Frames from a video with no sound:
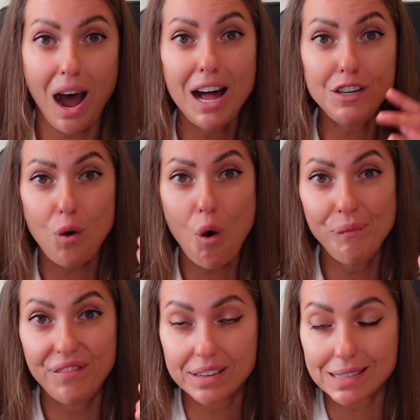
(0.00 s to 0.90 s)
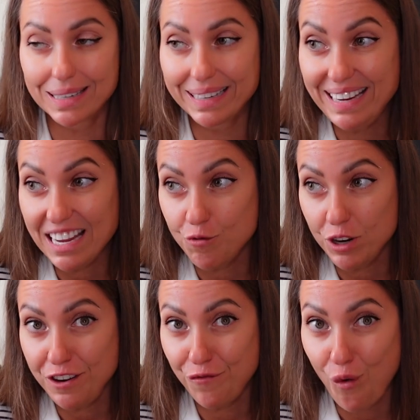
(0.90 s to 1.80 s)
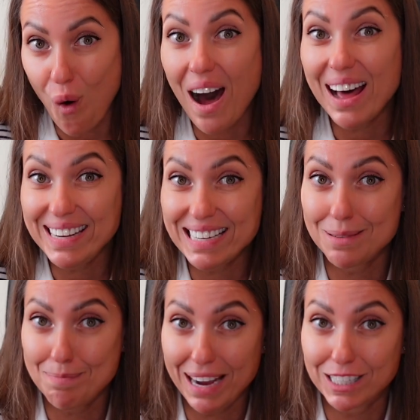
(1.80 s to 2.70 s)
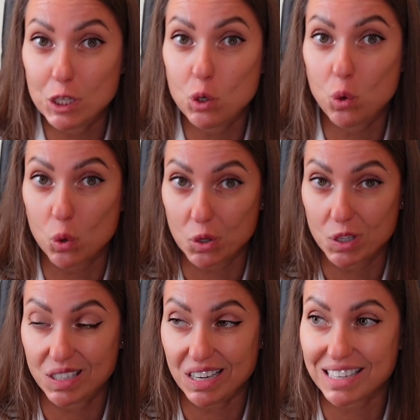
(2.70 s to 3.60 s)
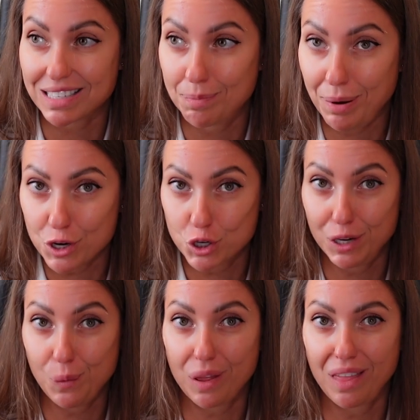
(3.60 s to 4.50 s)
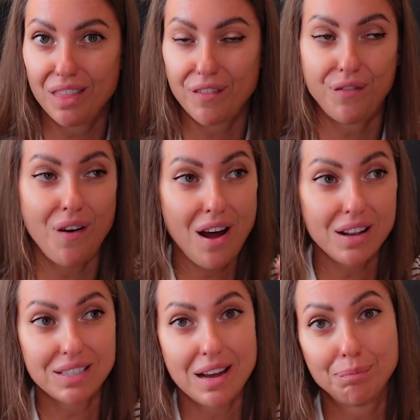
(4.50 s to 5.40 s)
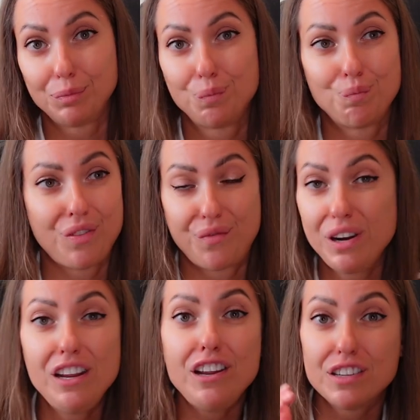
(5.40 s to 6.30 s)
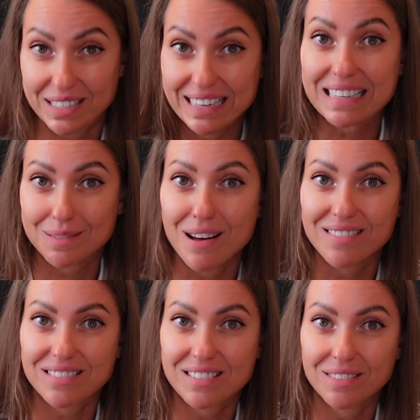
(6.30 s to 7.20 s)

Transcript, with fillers: And obviously, get ready for unexpected costs, especially actually within the past three, six months.